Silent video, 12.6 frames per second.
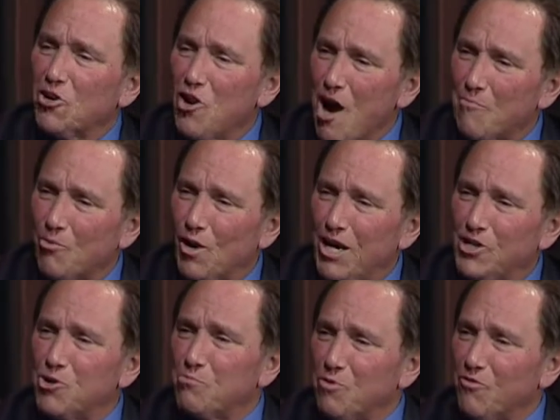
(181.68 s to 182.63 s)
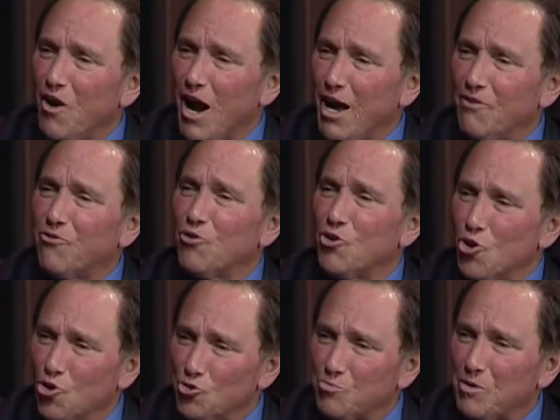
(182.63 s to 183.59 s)
can operate to provide for
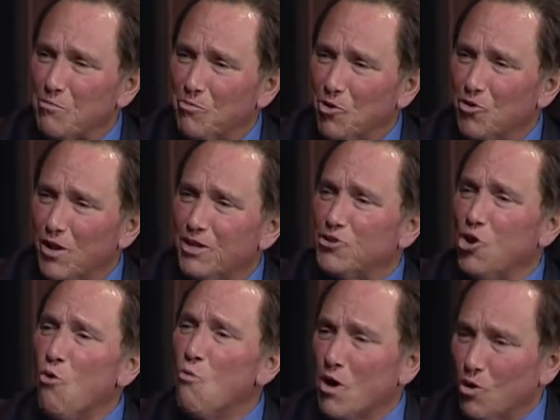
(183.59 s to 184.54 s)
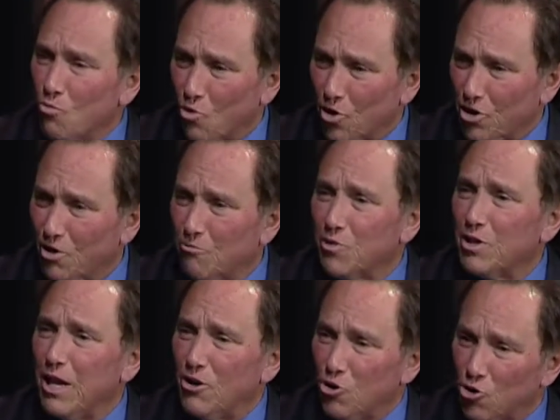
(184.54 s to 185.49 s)
those people that don't want to work with
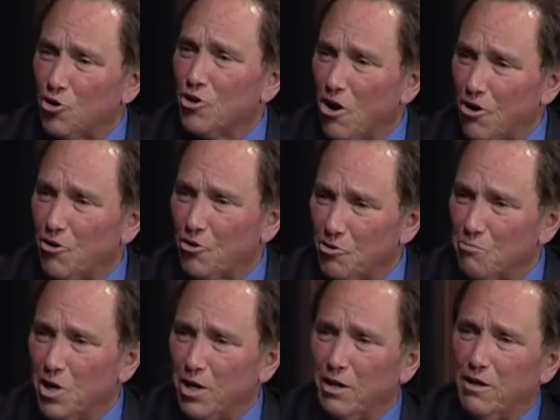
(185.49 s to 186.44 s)
and earn hard-earned money.